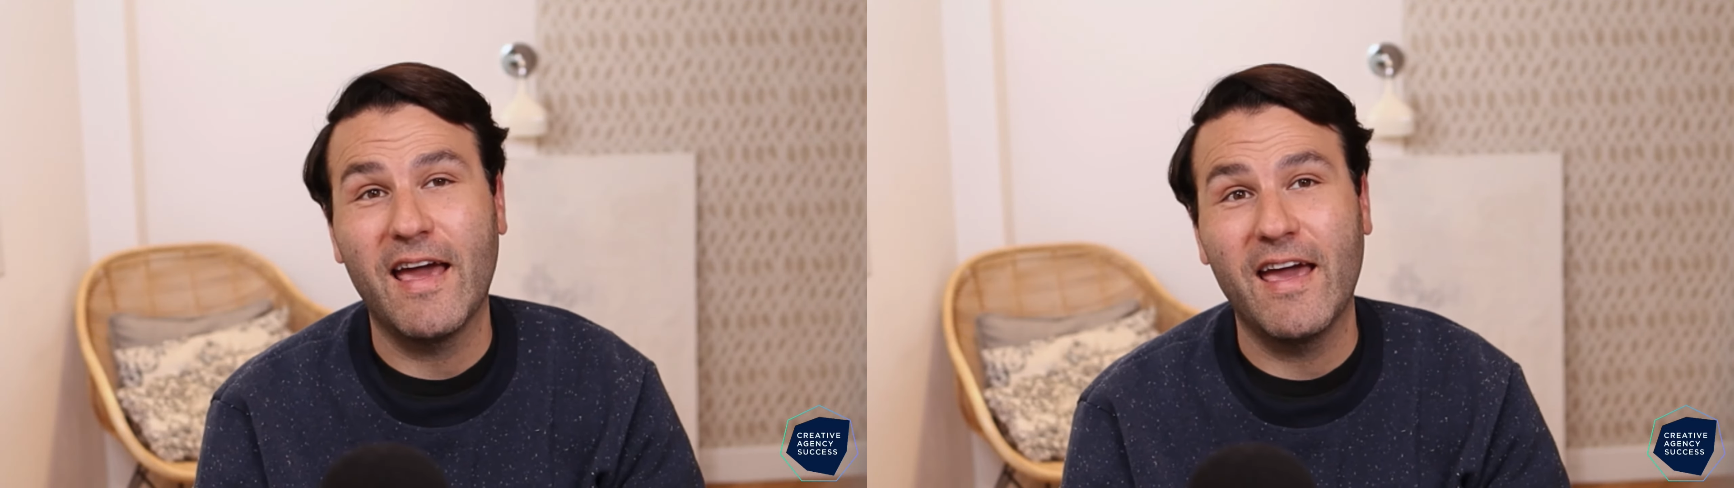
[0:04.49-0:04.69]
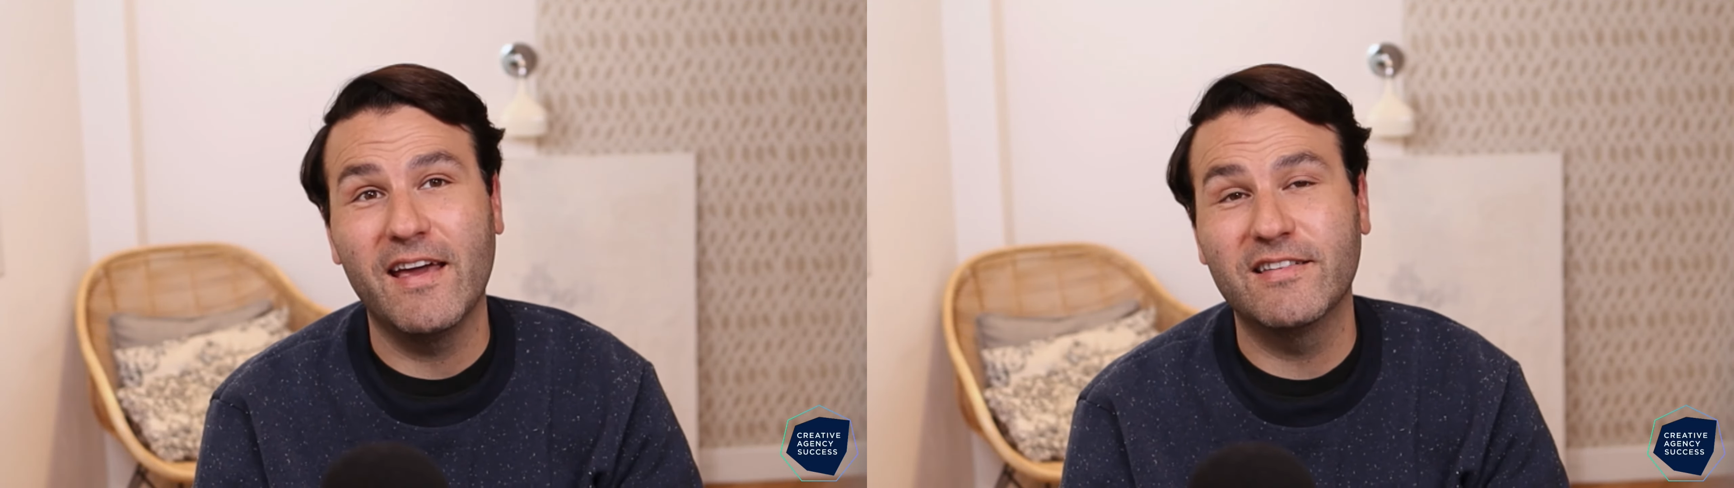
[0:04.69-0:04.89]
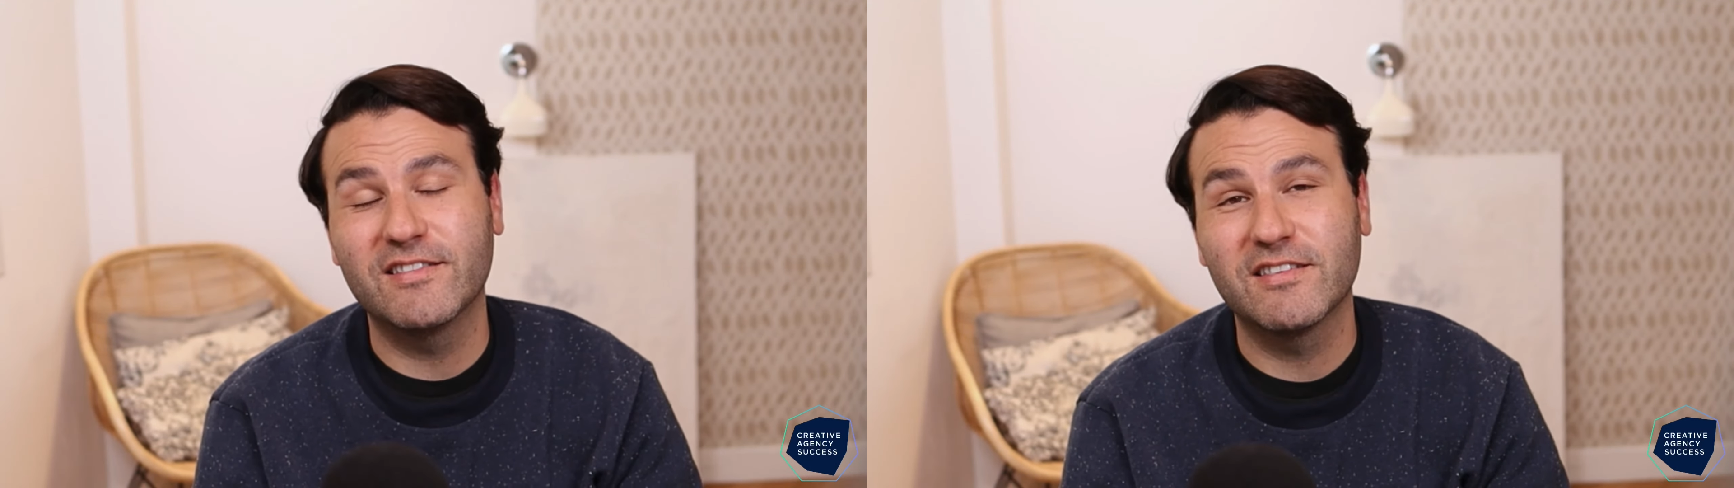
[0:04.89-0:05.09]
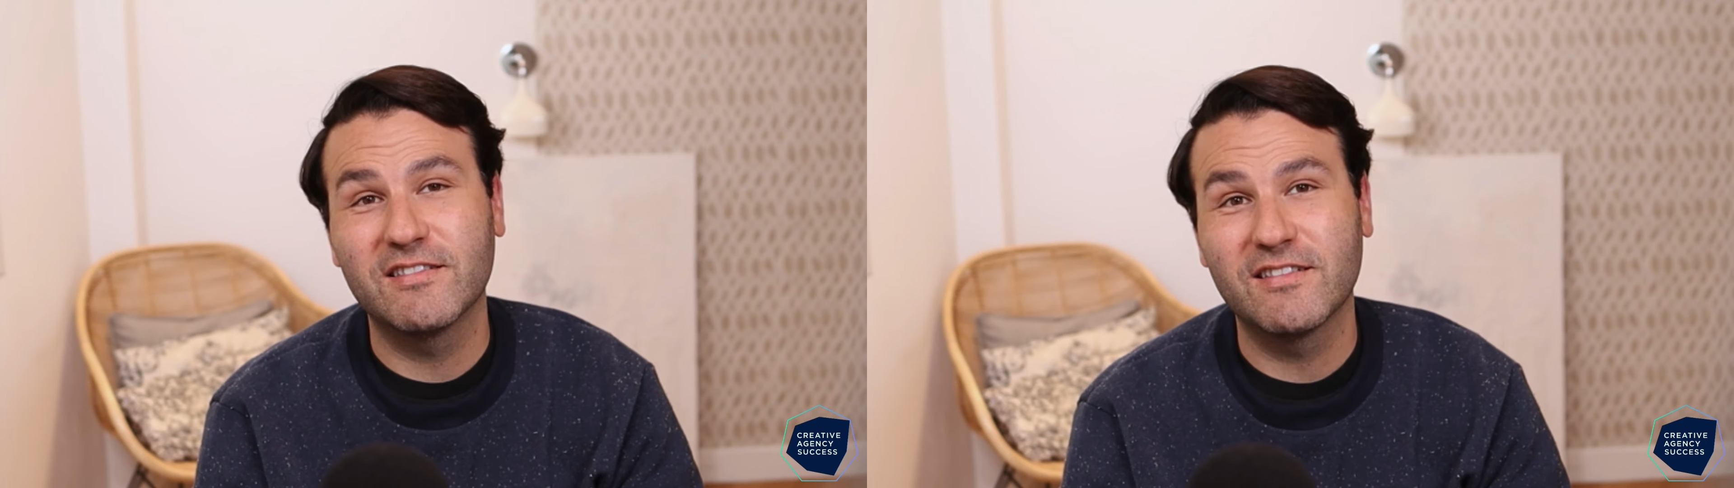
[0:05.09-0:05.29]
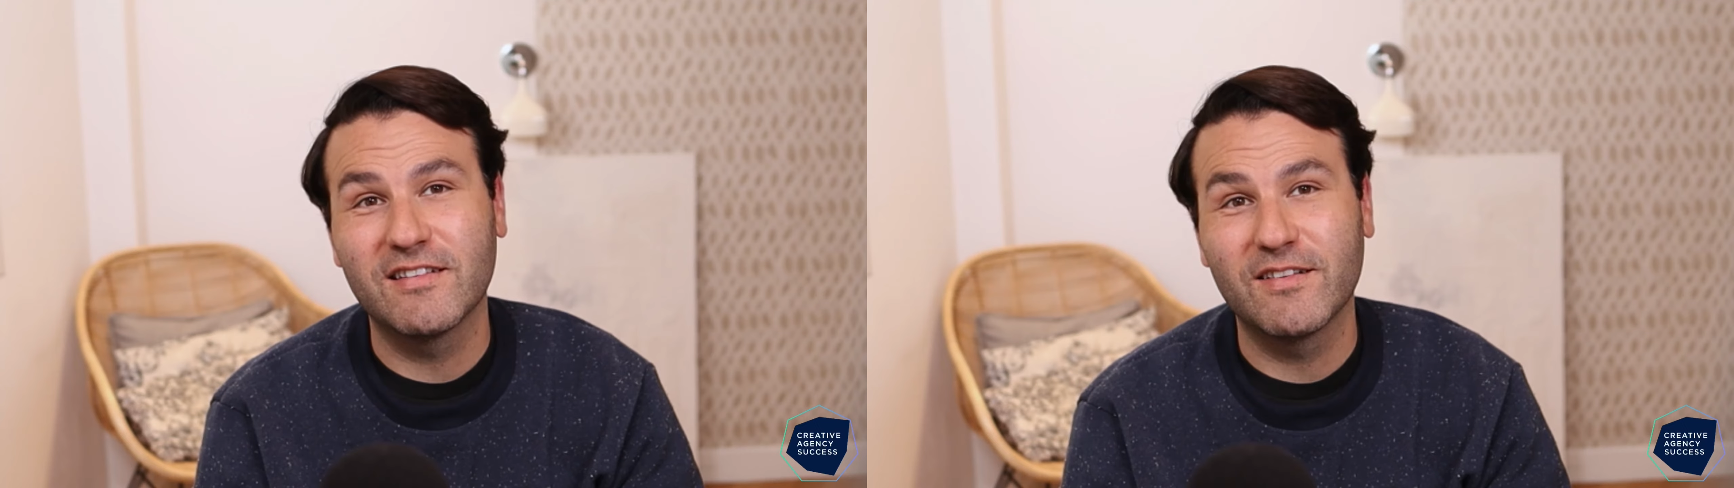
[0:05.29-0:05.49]
And
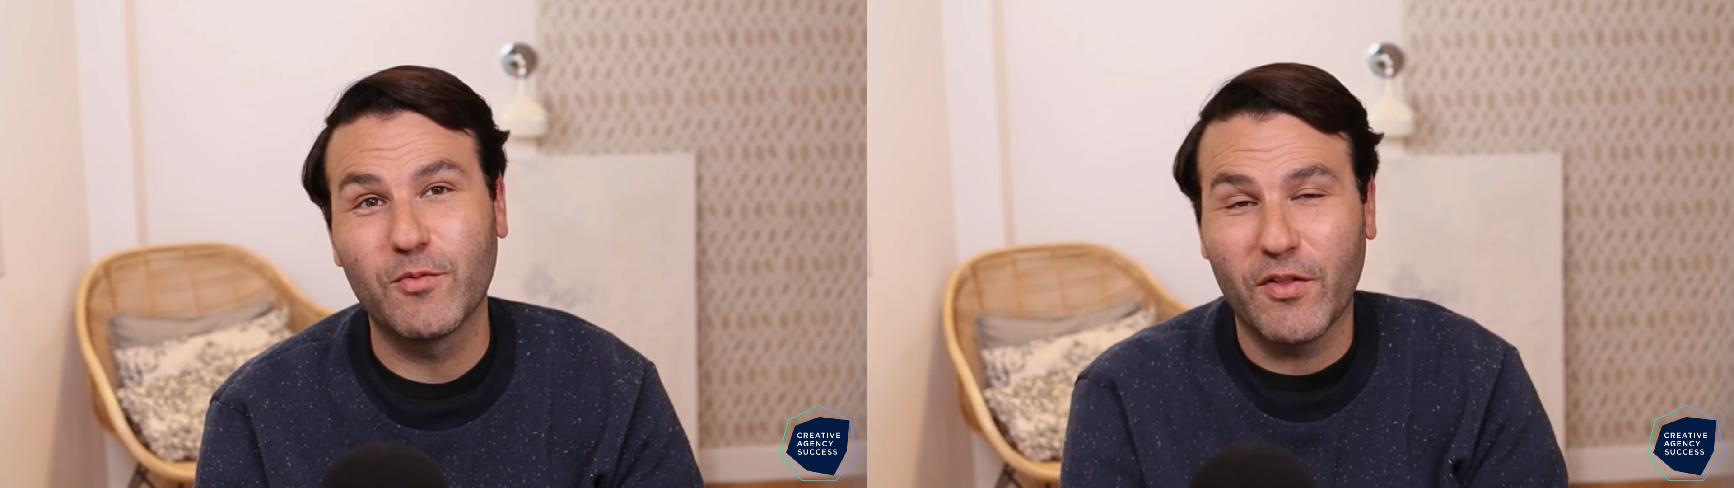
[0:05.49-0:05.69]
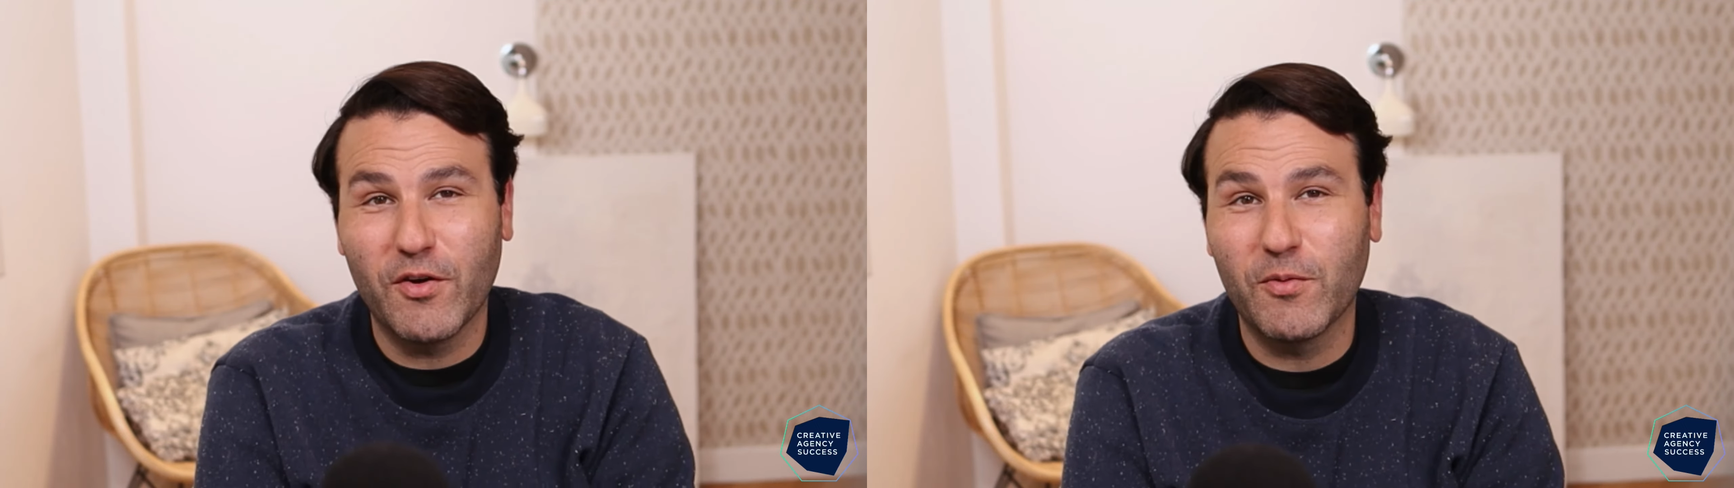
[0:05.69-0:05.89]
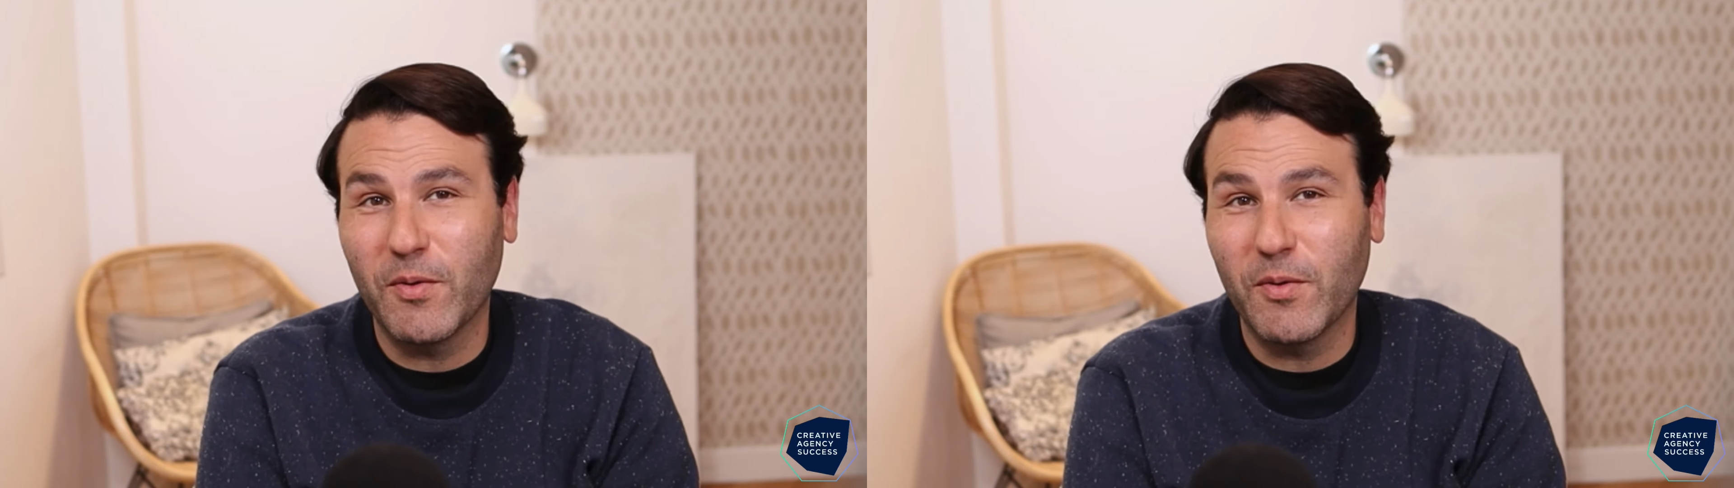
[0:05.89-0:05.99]
whether